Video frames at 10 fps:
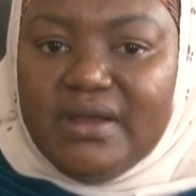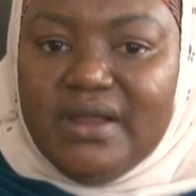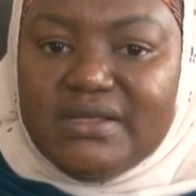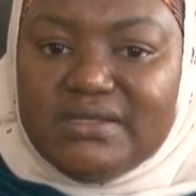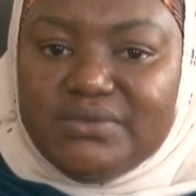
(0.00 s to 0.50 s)

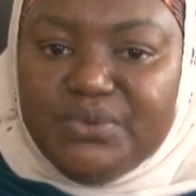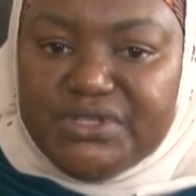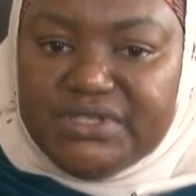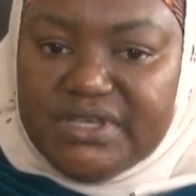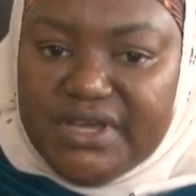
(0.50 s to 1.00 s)
let's with
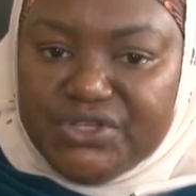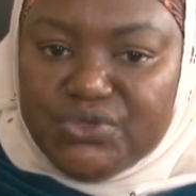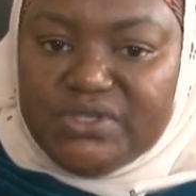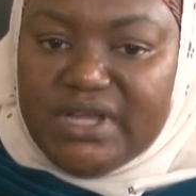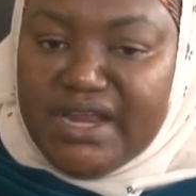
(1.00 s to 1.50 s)

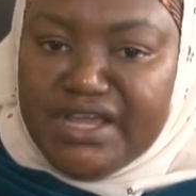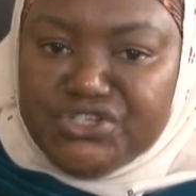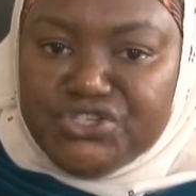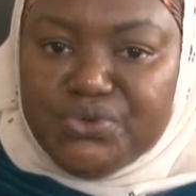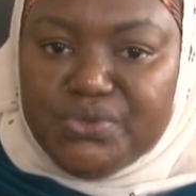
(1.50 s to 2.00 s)
CSOs and
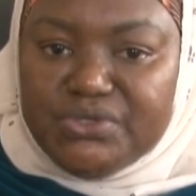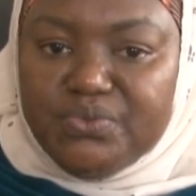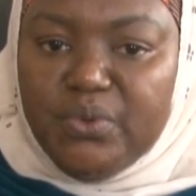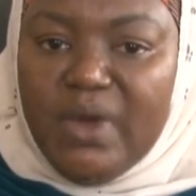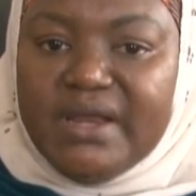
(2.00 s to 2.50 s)
NGOs.
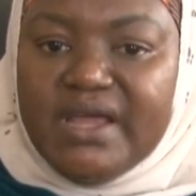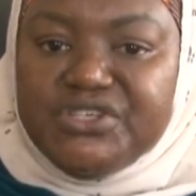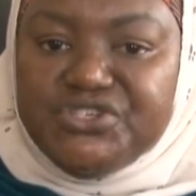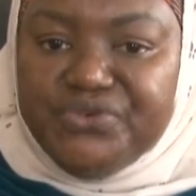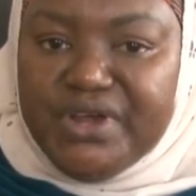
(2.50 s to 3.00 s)
We want
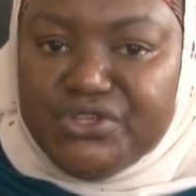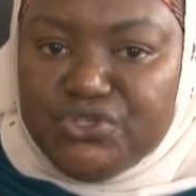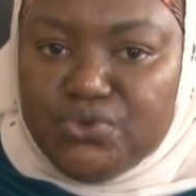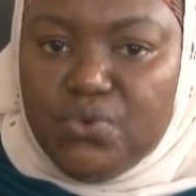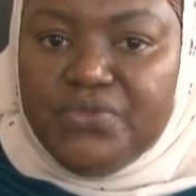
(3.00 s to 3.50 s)

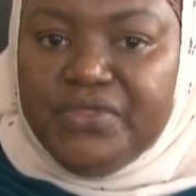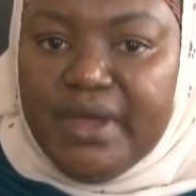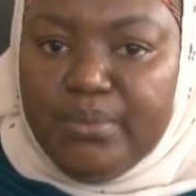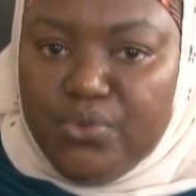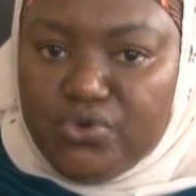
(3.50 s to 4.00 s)
Nigerians to own
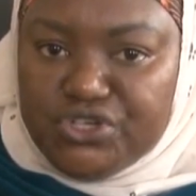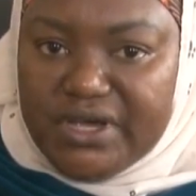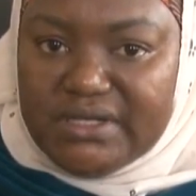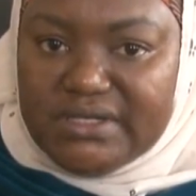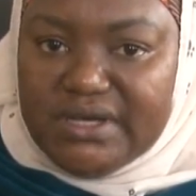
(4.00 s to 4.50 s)
their
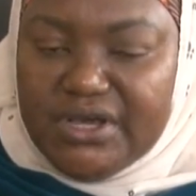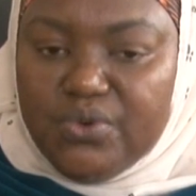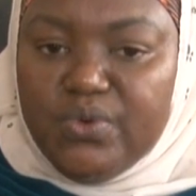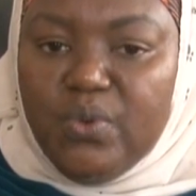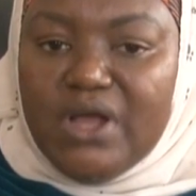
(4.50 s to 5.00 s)
project.
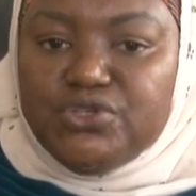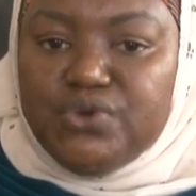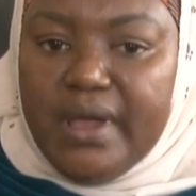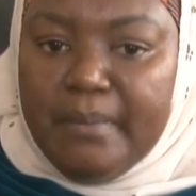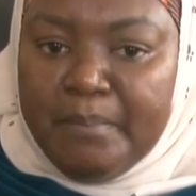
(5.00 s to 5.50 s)
We want
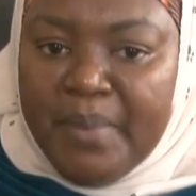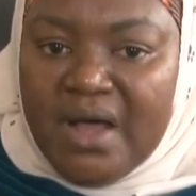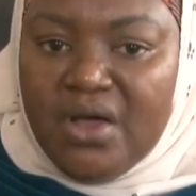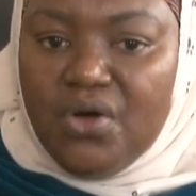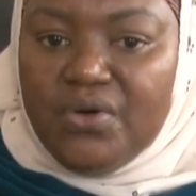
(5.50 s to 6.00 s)
to
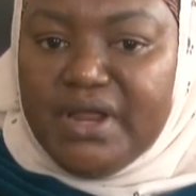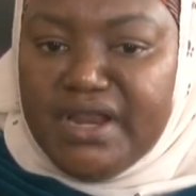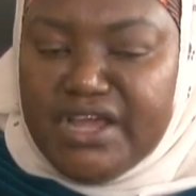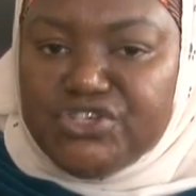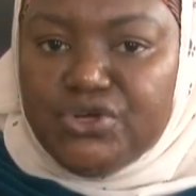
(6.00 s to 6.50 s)
embark on a
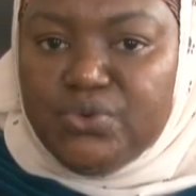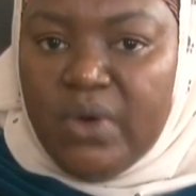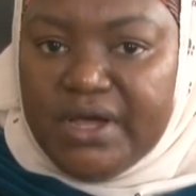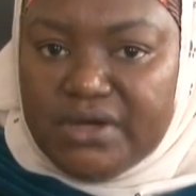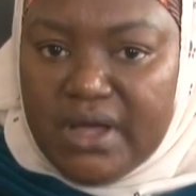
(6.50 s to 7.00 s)

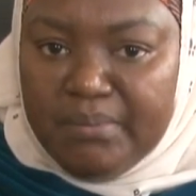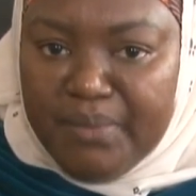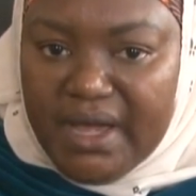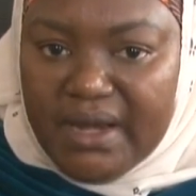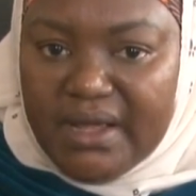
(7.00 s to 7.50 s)
nationwide
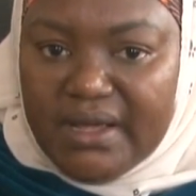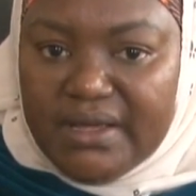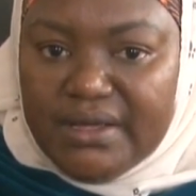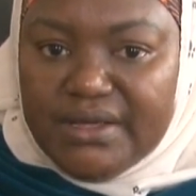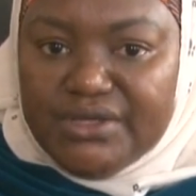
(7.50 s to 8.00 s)
campaign.
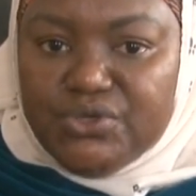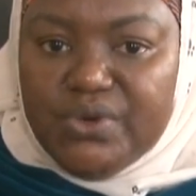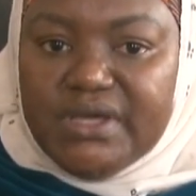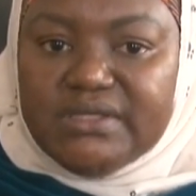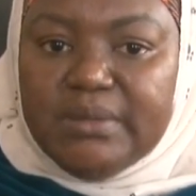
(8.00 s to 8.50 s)

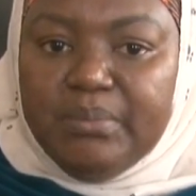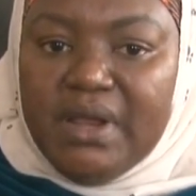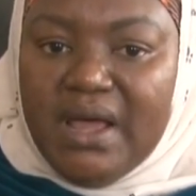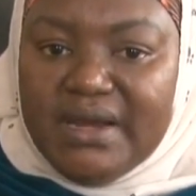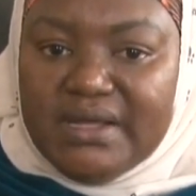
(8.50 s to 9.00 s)
So it's a
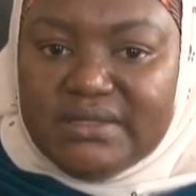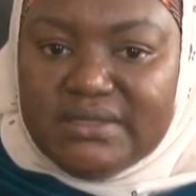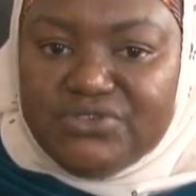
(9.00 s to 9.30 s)
planning,